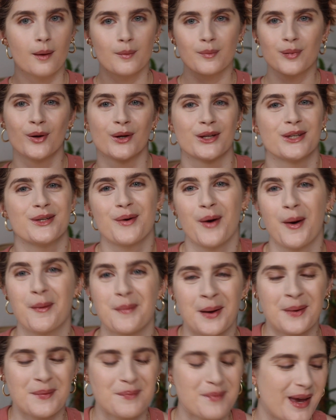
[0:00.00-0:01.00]
I'll put you on
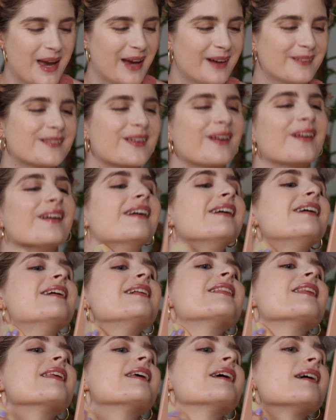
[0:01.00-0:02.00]
my payroll.
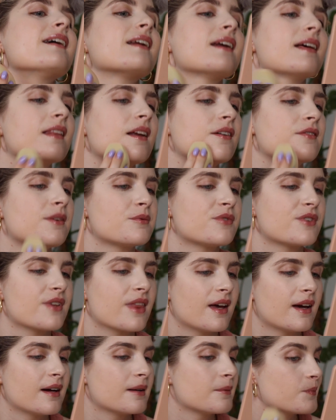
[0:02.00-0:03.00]
and I love him for
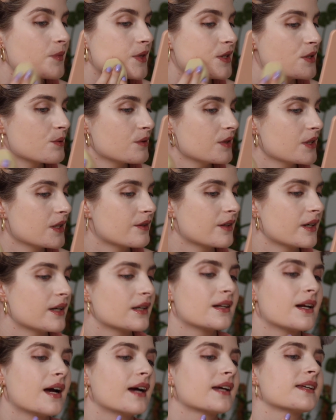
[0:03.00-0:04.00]
that. He's really
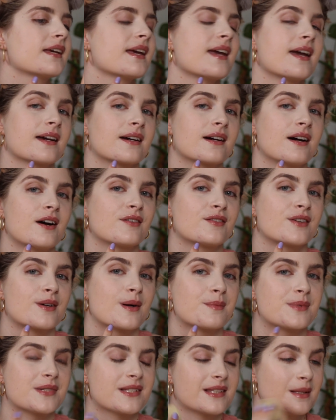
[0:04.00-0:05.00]
great. I can't cover
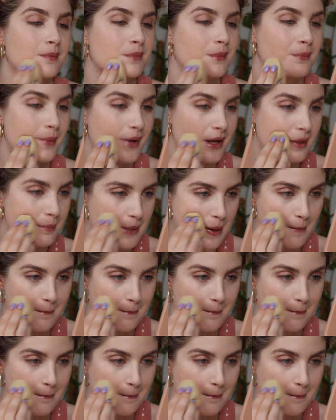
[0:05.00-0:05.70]
up just a bit.